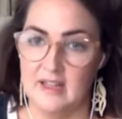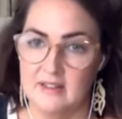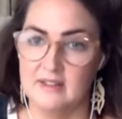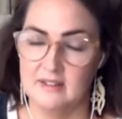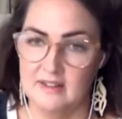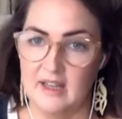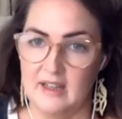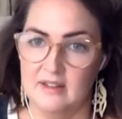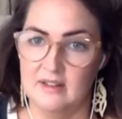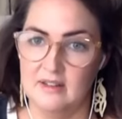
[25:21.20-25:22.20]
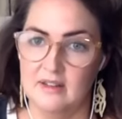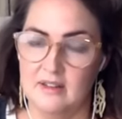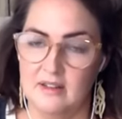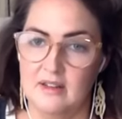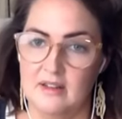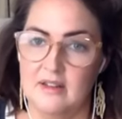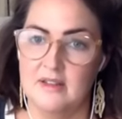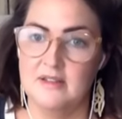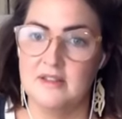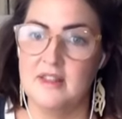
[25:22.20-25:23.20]
yeah. yeah. That's
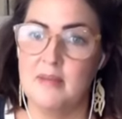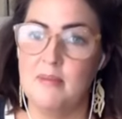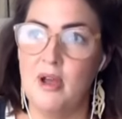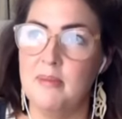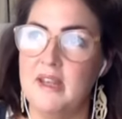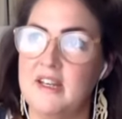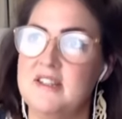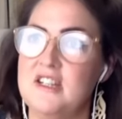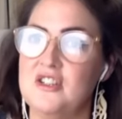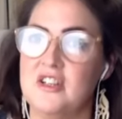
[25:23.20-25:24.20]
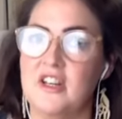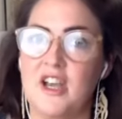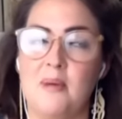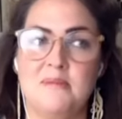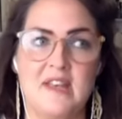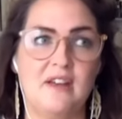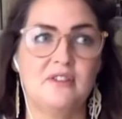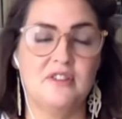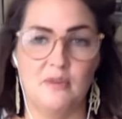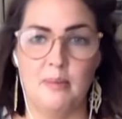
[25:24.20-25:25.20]
beautiful. But there might be an edition that comes
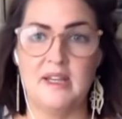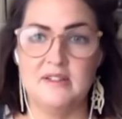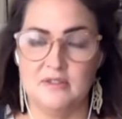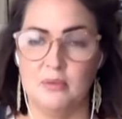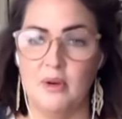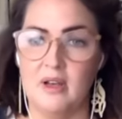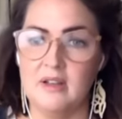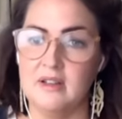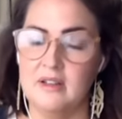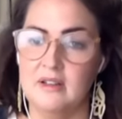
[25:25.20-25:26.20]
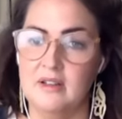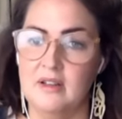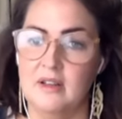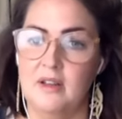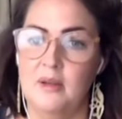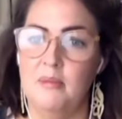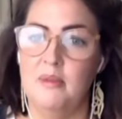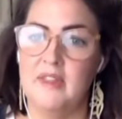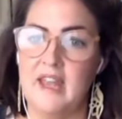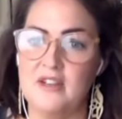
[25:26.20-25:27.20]
out of a piece of work. Yeah.
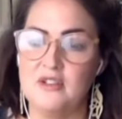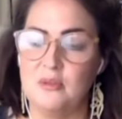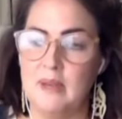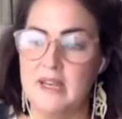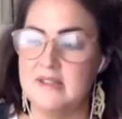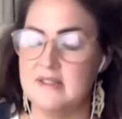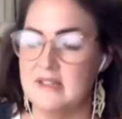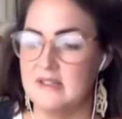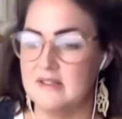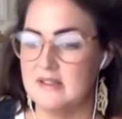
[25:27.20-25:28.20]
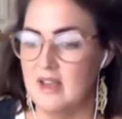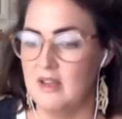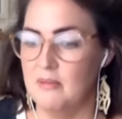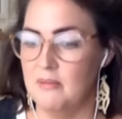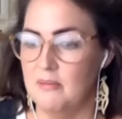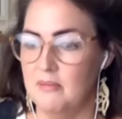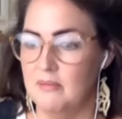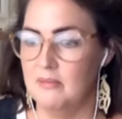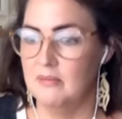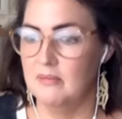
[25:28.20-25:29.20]
But the actual piece is, um,
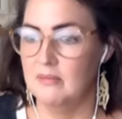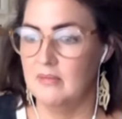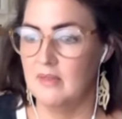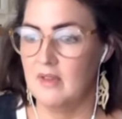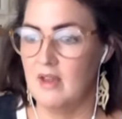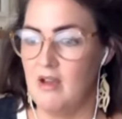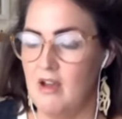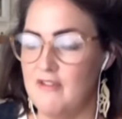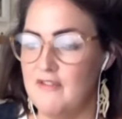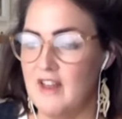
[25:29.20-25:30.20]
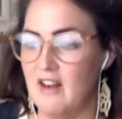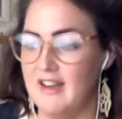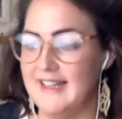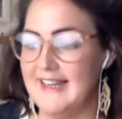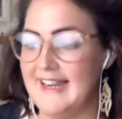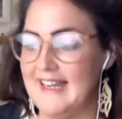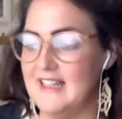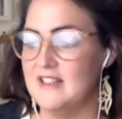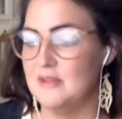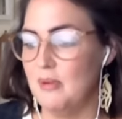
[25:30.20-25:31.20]
I feel I
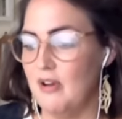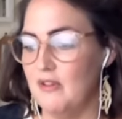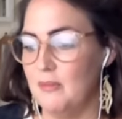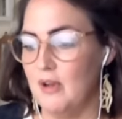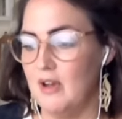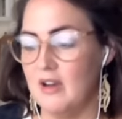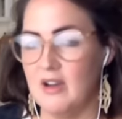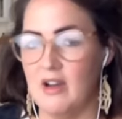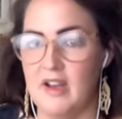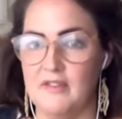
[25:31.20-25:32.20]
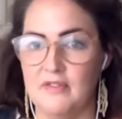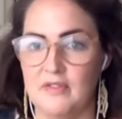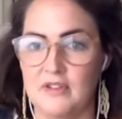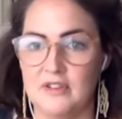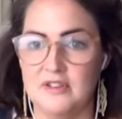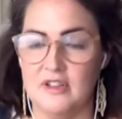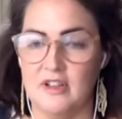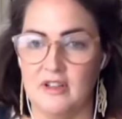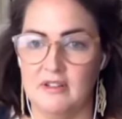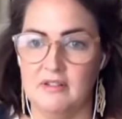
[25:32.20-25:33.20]
need as part of my archive
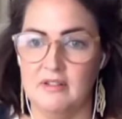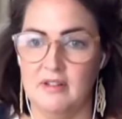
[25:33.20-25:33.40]
to